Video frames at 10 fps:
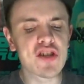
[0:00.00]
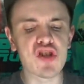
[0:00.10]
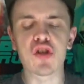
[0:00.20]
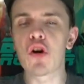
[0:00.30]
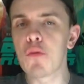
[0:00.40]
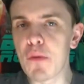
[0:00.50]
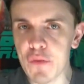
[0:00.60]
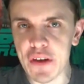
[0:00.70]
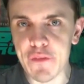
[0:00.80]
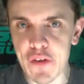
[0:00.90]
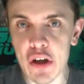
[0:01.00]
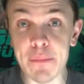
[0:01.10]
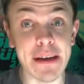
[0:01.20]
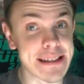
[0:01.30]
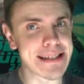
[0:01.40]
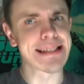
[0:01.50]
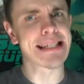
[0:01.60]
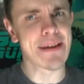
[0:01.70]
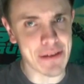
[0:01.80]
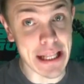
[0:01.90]
slow-moving film because it's a
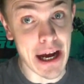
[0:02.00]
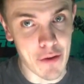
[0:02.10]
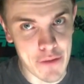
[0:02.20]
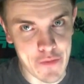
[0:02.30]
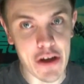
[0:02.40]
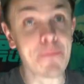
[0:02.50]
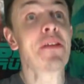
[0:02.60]
David Lowery film.